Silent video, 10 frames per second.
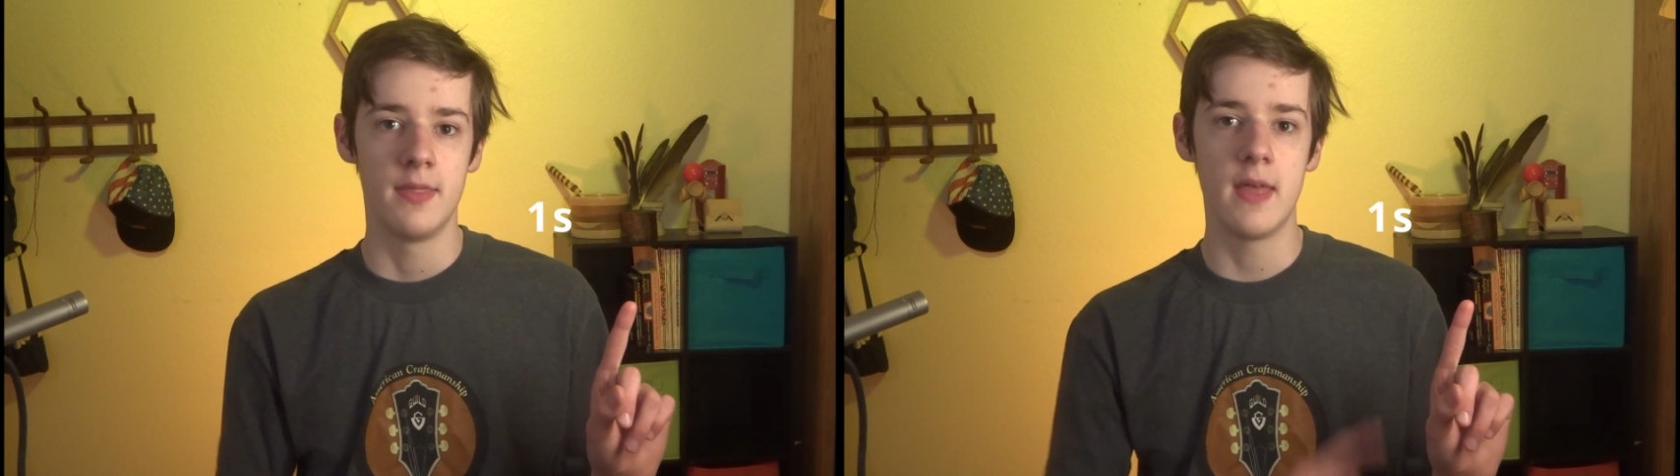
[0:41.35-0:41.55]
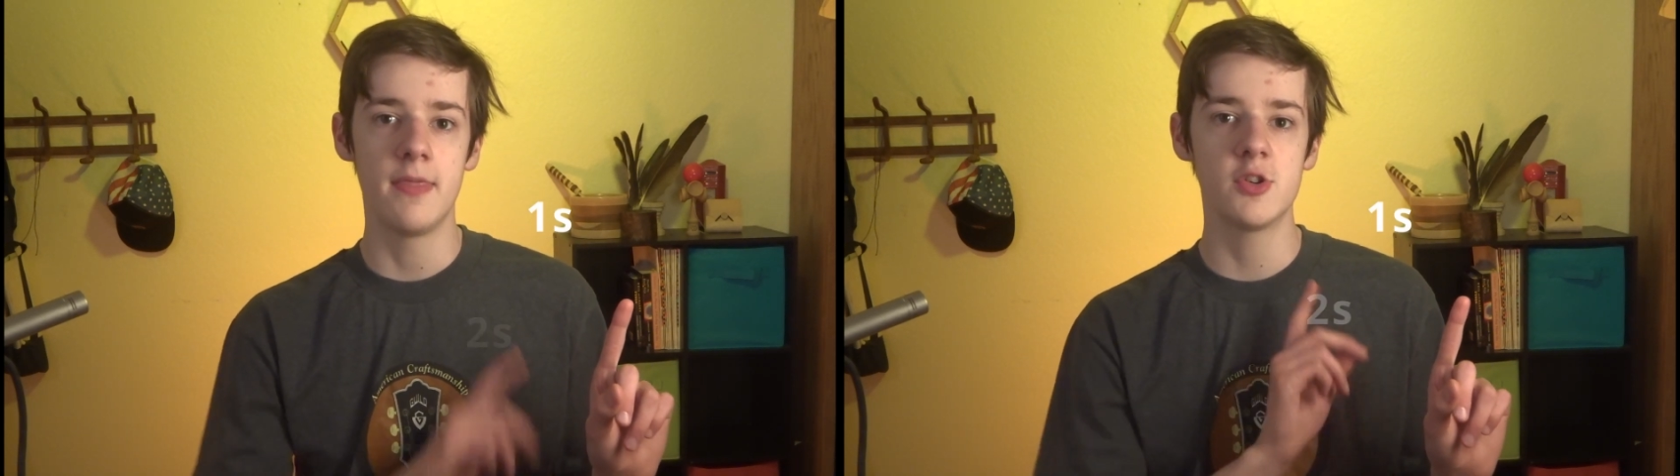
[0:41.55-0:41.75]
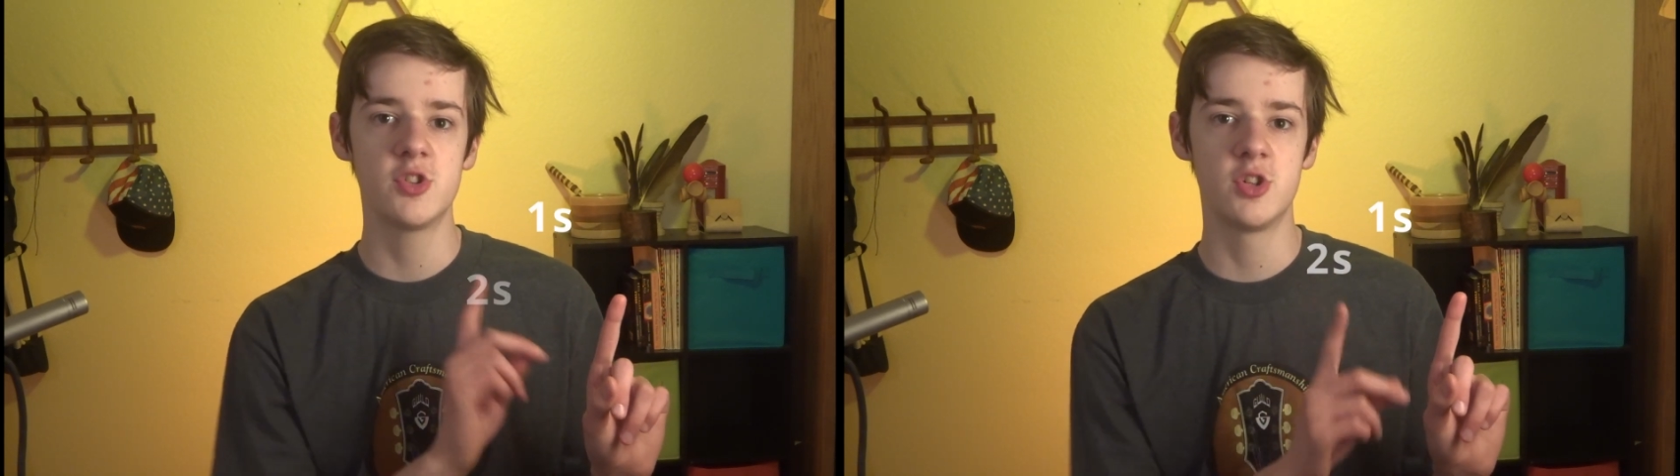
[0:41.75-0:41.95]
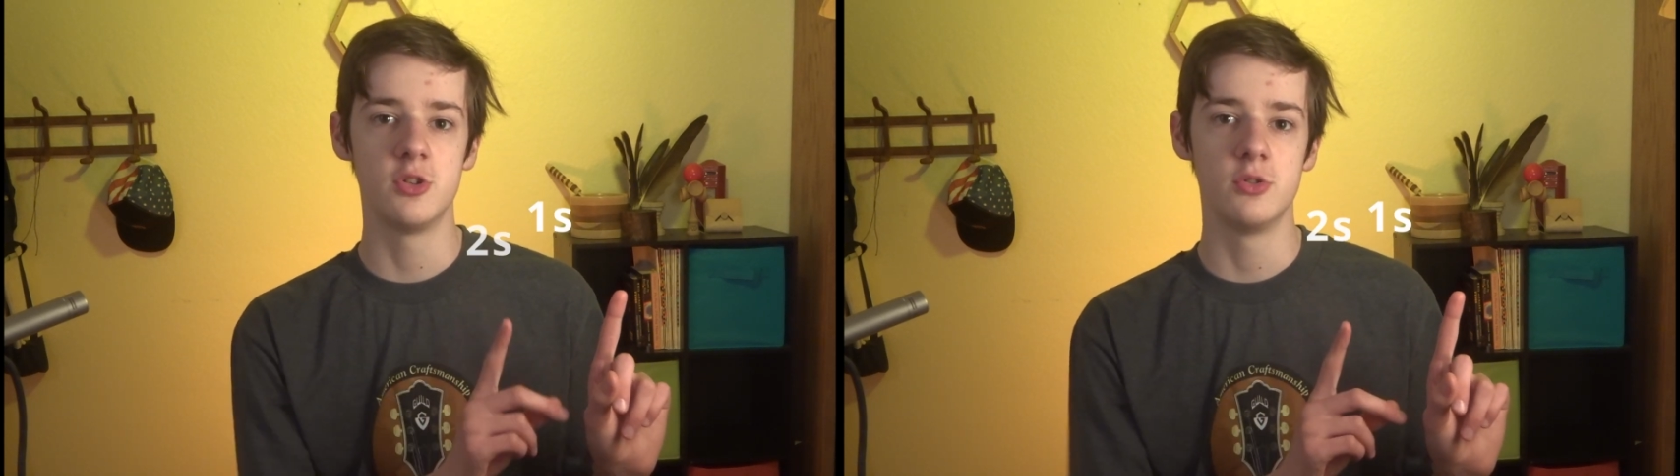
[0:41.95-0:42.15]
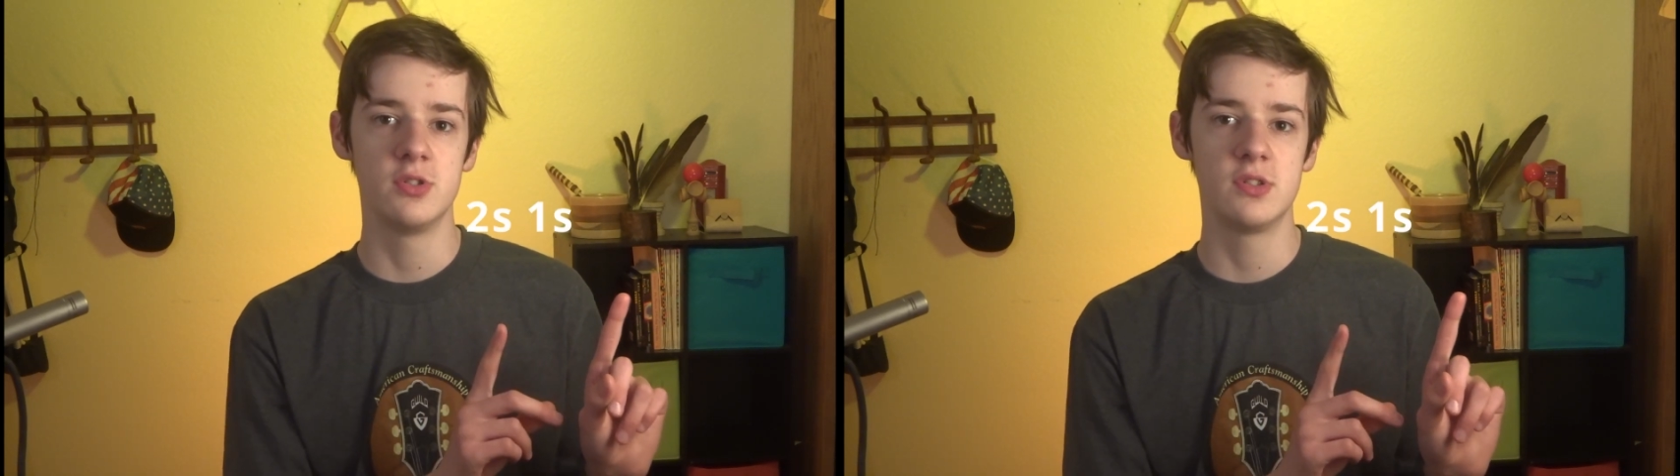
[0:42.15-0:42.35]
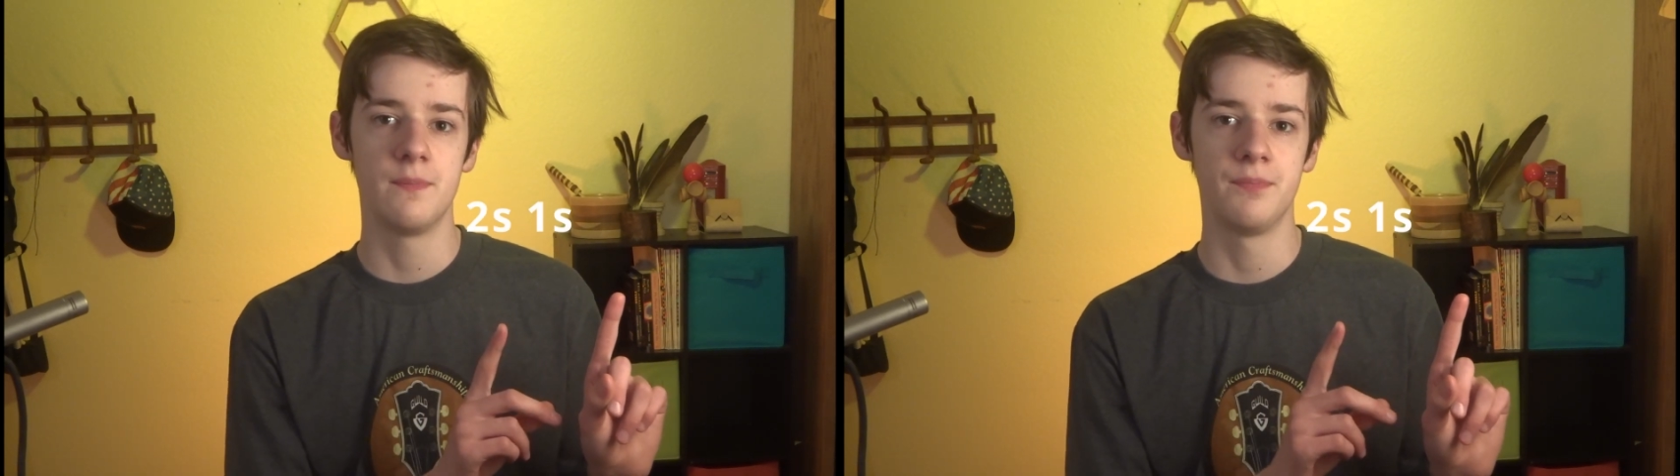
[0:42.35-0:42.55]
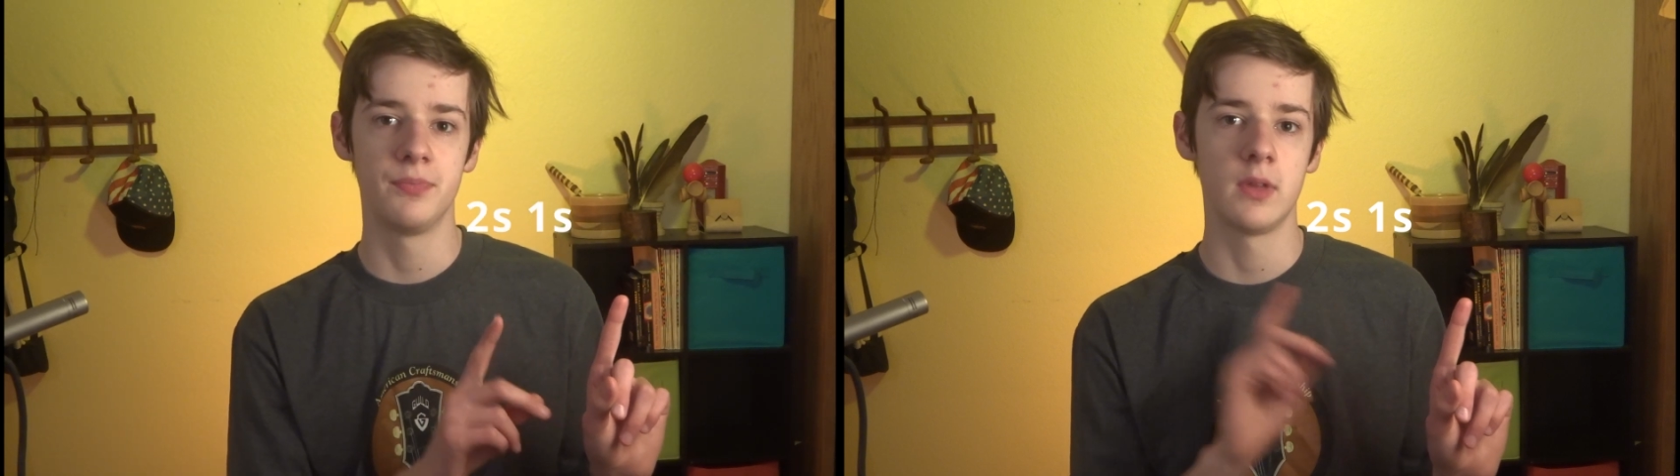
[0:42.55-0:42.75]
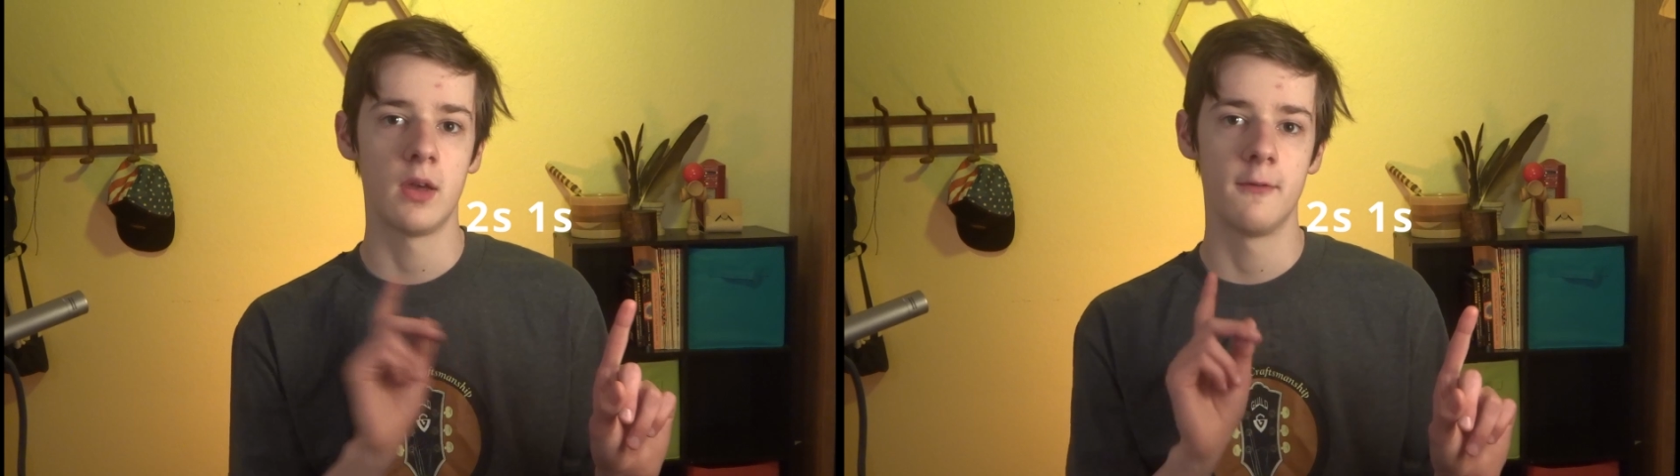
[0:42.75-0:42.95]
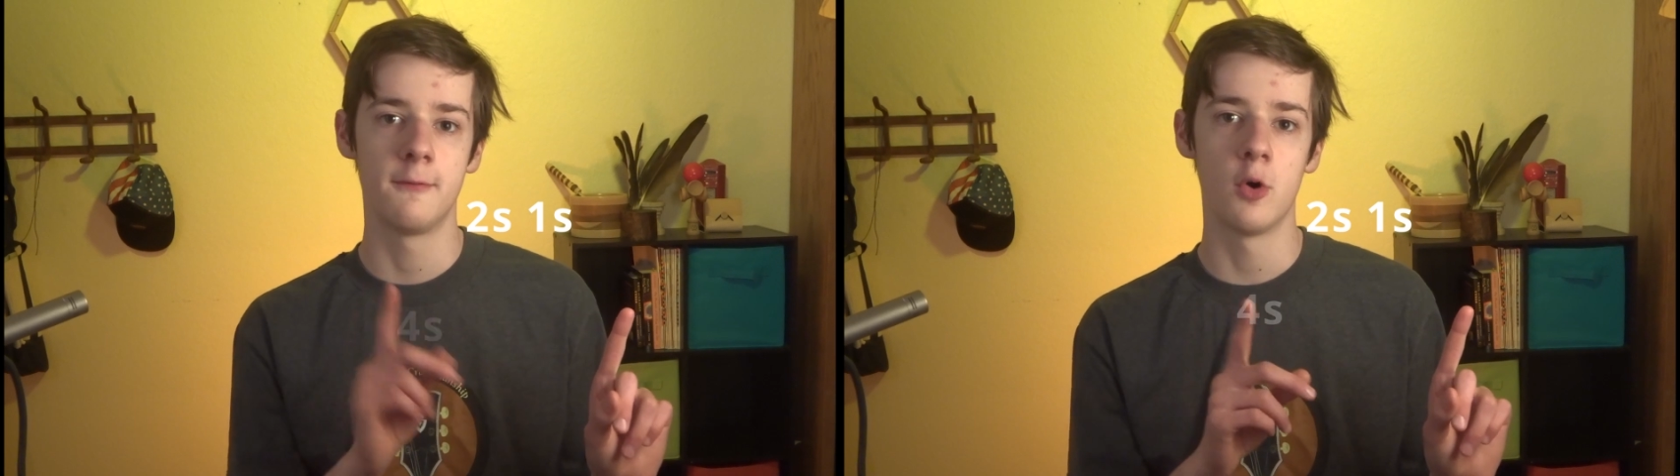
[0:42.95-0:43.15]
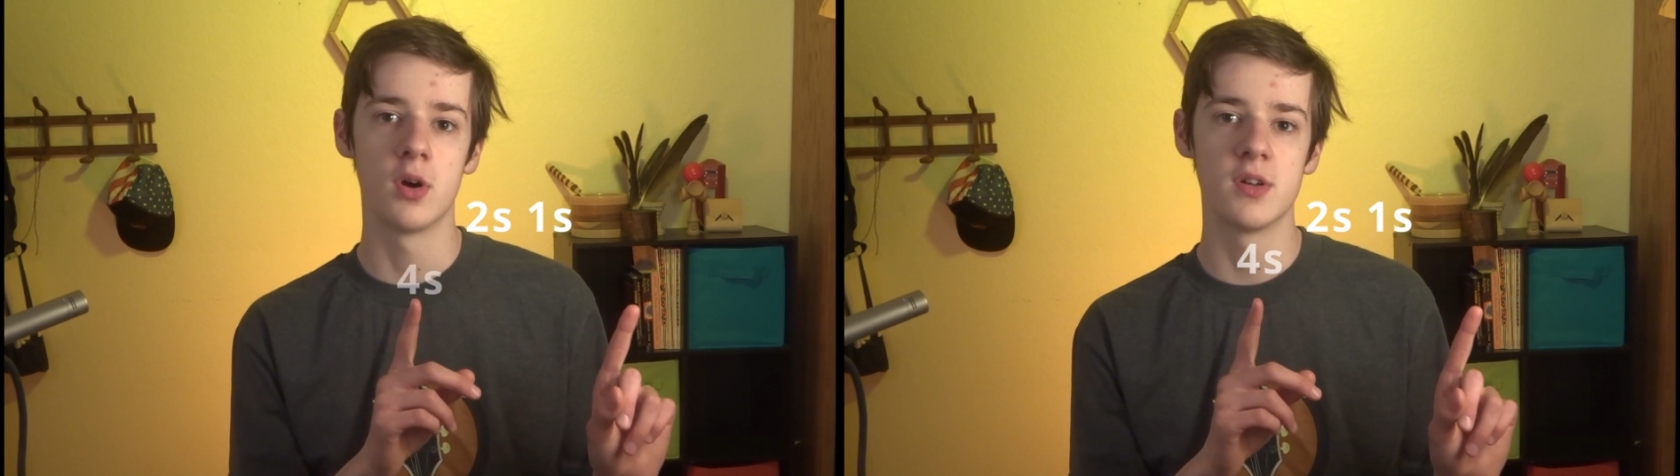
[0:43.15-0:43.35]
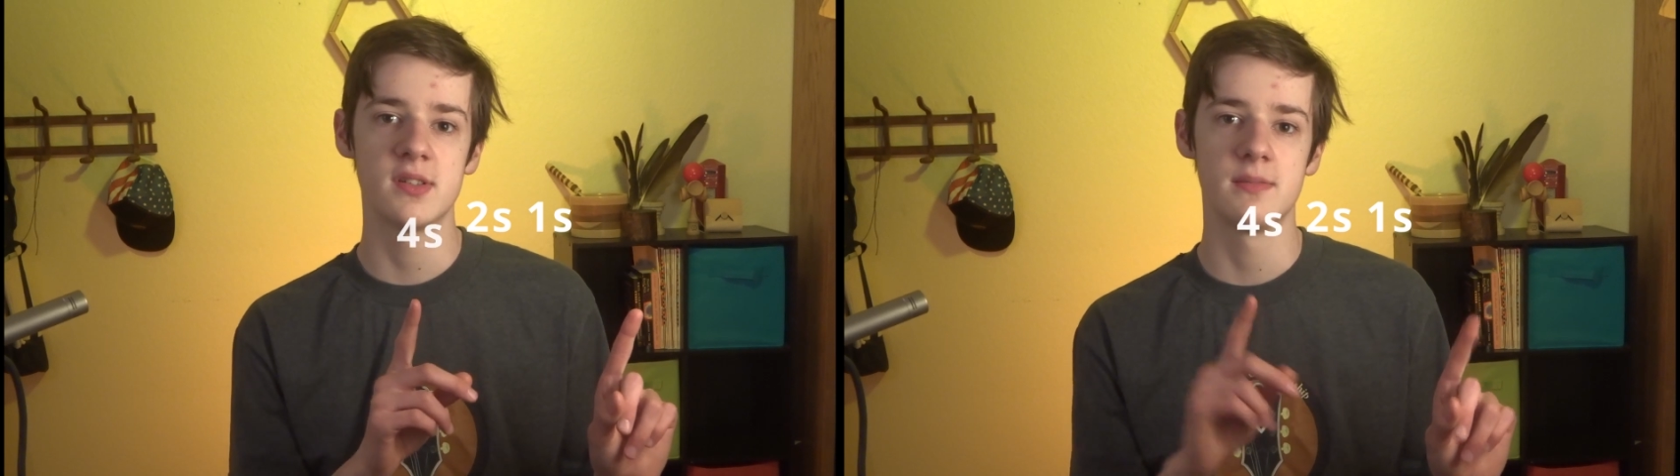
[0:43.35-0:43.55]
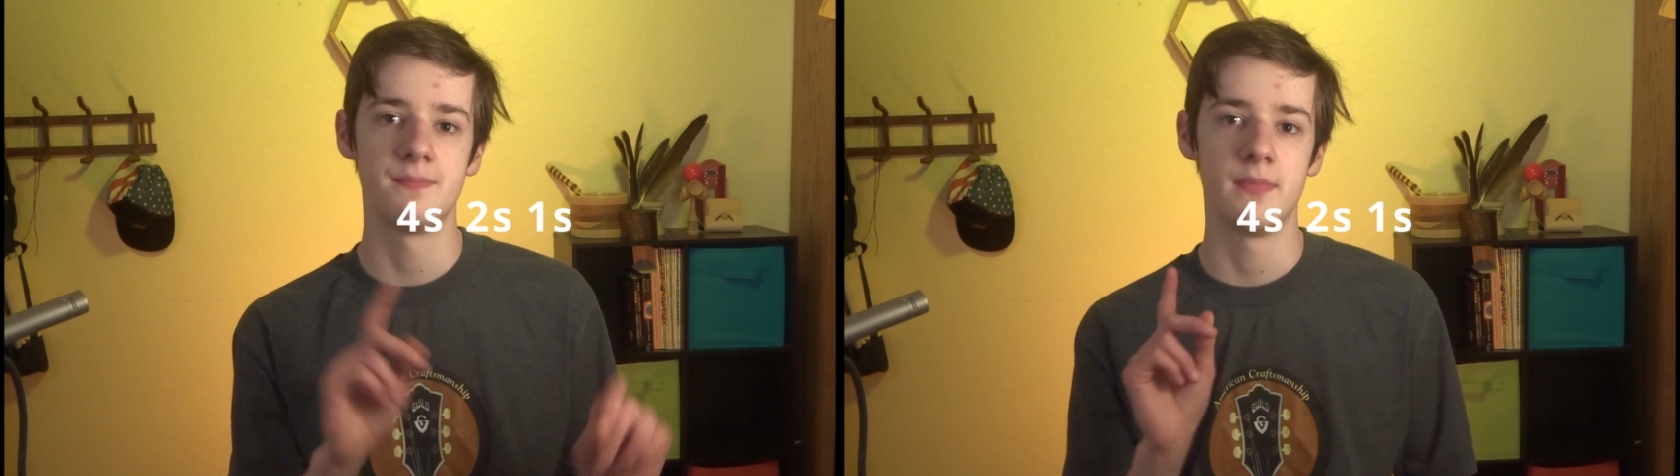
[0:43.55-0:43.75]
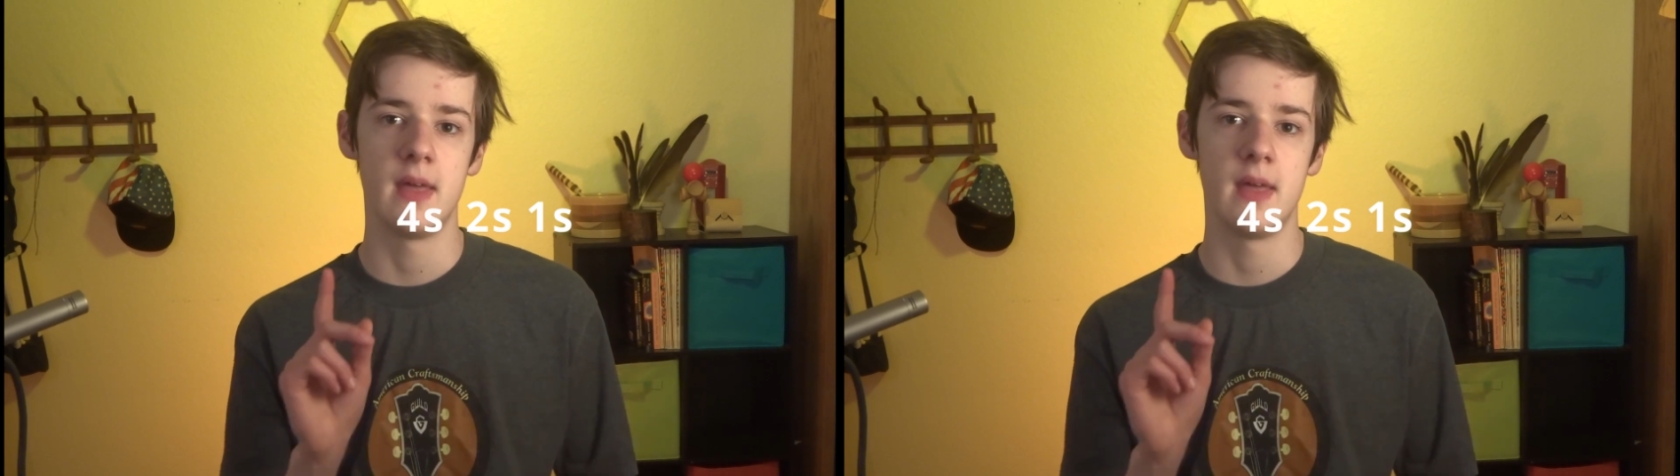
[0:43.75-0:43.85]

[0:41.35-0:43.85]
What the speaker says: Then there's 2s, 4s,